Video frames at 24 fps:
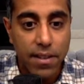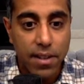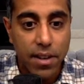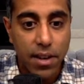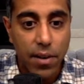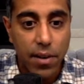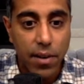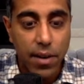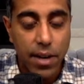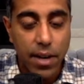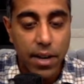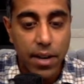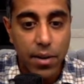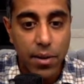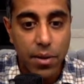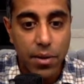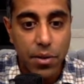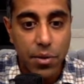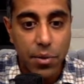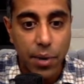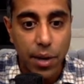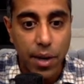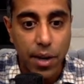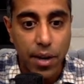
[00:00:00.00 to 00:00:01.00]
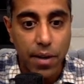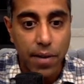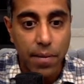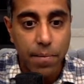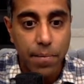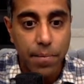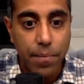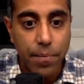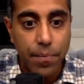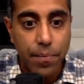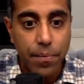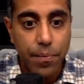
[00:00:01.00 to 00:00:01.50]
going here as well.
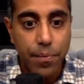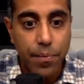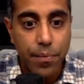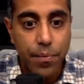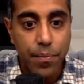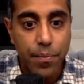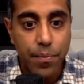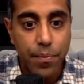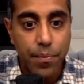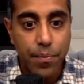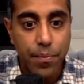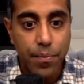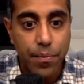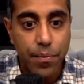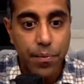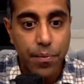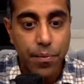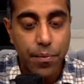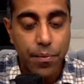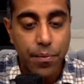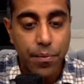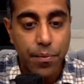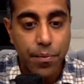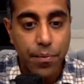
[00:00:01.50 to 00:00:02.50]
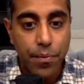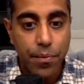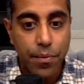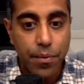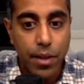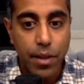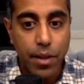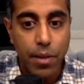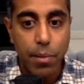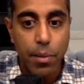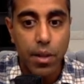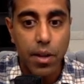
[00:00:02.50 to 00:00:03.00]

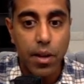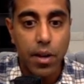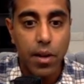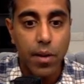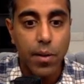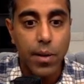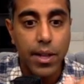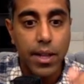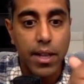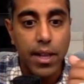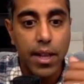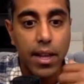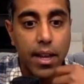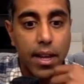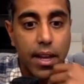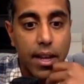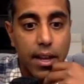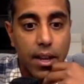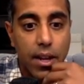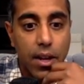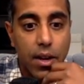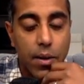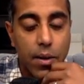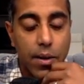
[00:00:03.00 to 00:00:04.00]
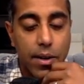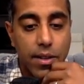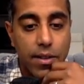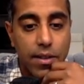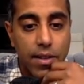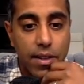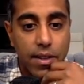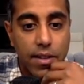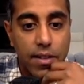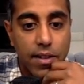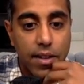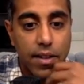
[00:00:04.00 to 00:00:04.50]
Another player I really like going
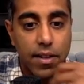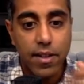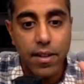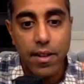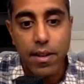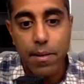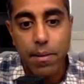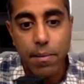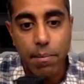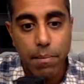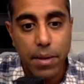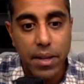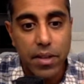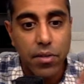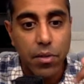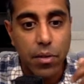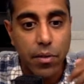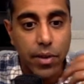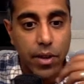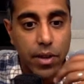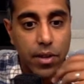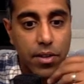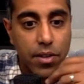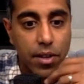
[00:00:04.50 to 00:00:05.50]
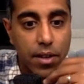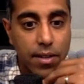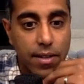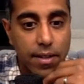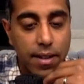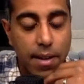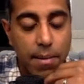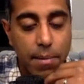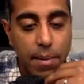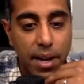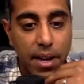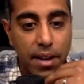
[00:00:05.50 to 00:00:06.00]
into the season. Mixed reviews on
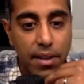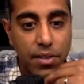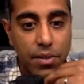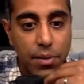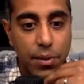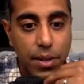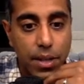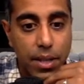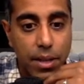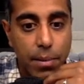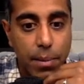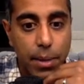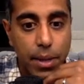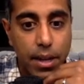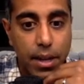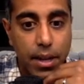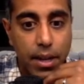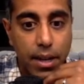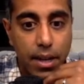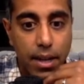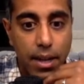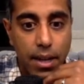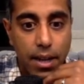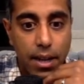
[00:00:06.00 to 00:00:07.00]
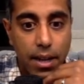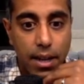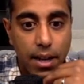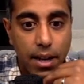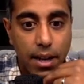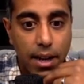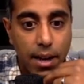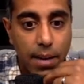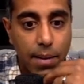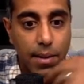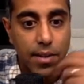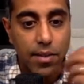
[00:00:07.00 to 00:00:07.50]
St. Max, really, but
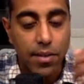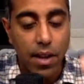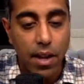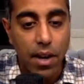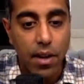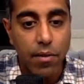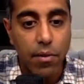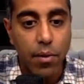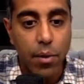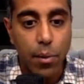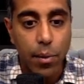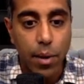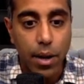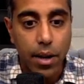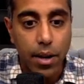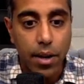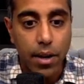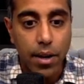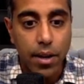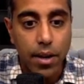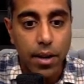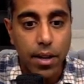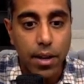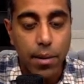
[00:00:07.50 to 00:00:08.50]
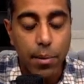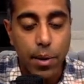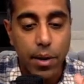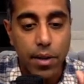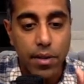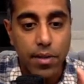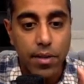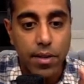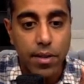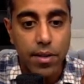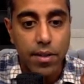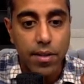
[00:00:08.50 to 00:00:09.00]
I'm excited for what he
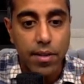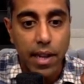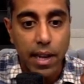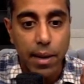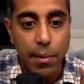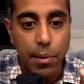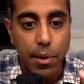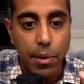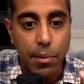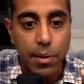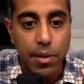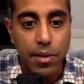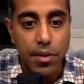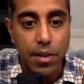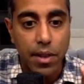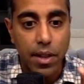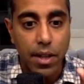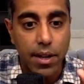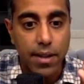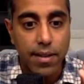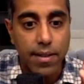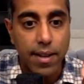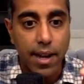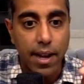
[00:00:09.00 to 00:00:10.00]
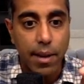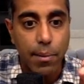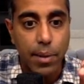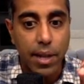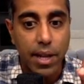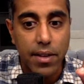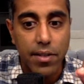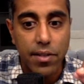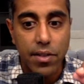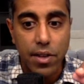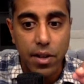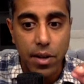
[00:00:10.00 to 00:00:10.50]
brings to the table. He missed a lot of time
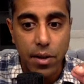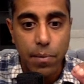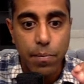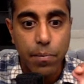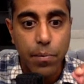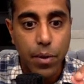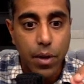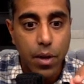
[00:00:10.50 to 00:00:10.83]
last year